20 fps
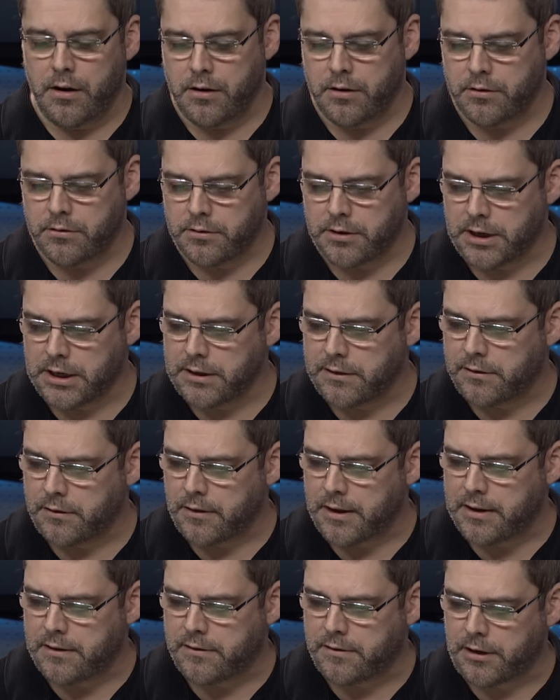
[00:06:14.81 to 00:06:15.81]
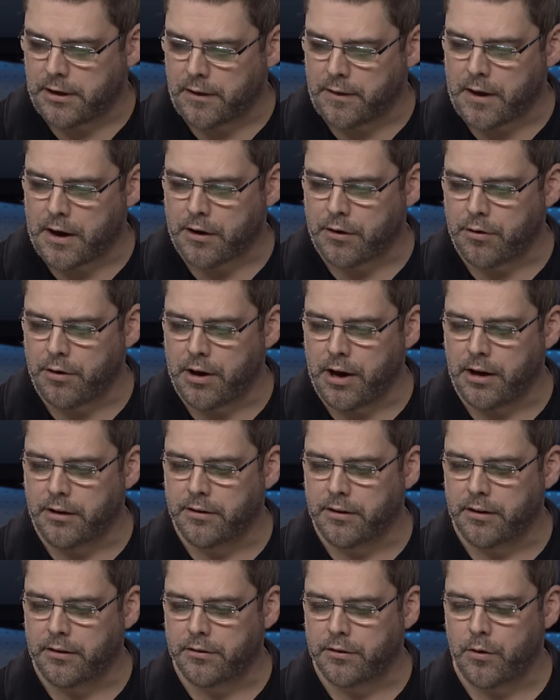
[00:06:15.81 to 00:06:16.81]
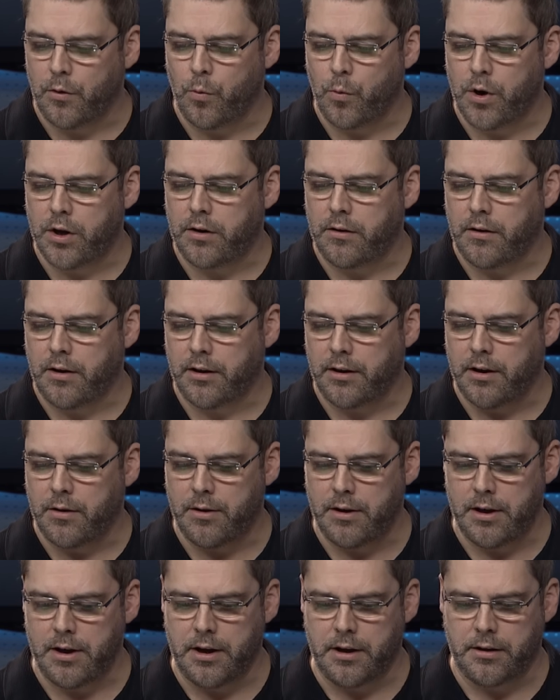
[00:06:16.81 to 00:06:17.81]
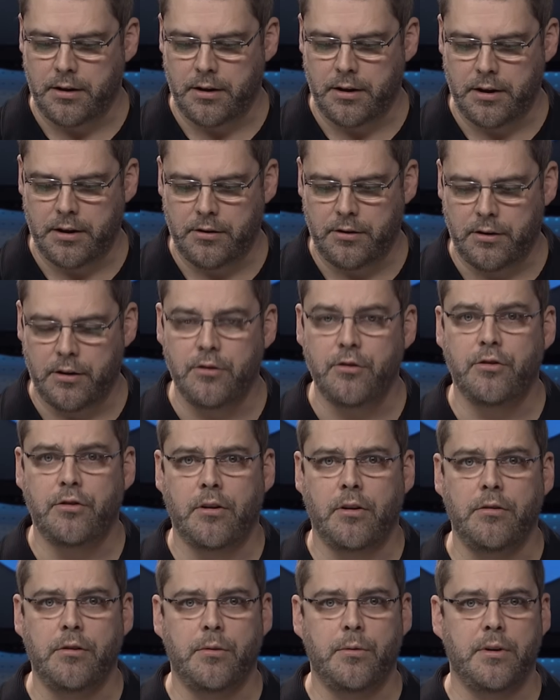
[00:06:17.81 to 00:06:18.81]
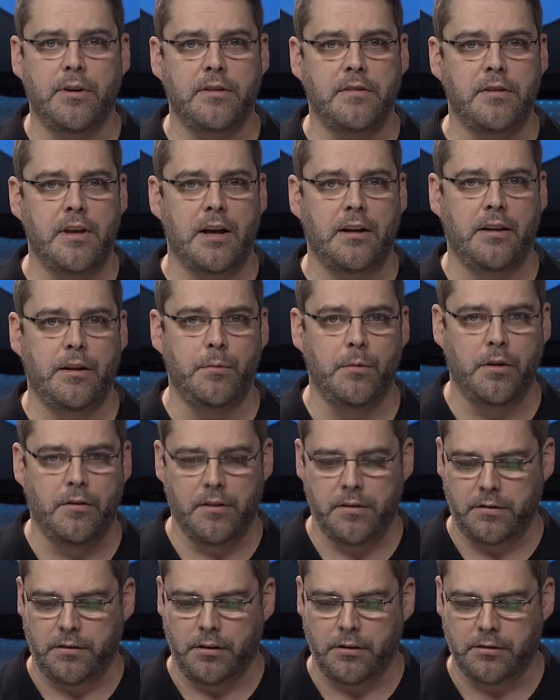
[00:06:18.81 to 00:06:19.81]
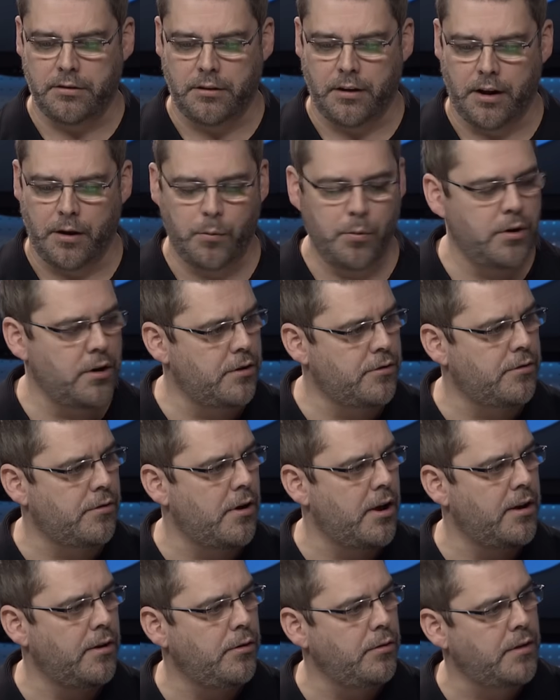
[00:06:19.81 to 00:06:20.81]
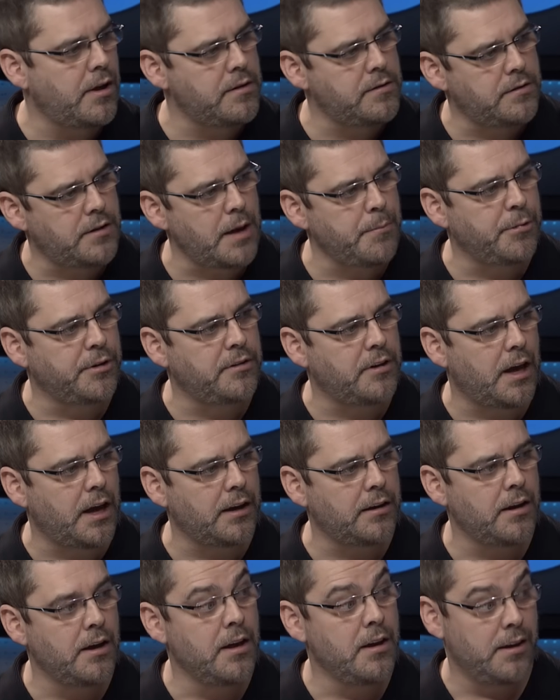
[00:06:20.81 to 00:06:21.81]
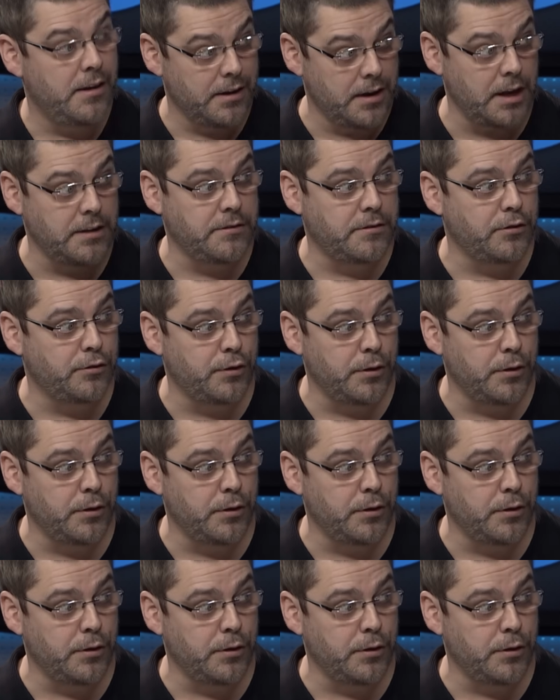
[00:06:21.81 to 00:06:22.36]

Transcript: All right, so that's sitting there creating. So why don't I go ahead and show you exactly what this looks like when I try and do that same attack against a